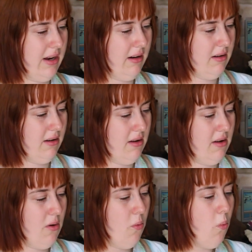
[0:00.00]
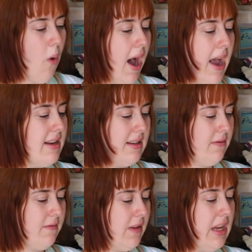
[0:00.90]
wig. Why does
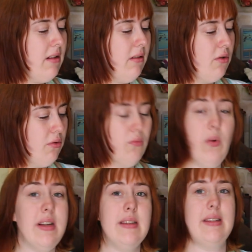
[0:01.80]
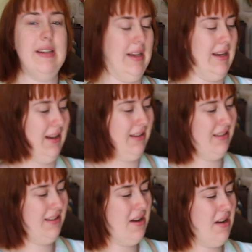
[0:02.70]
it feel crusty?
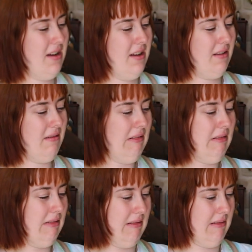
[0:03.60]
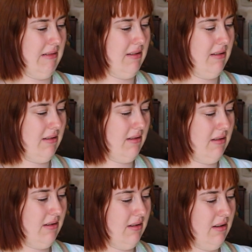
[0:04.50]
Ugh.
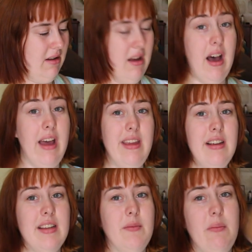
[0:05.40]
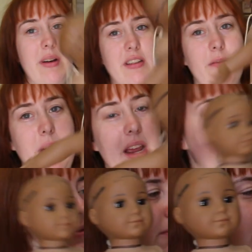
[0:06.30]
I think someone must have
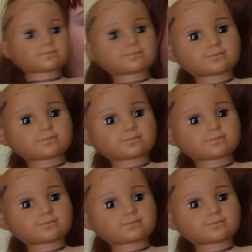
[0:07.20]
made this as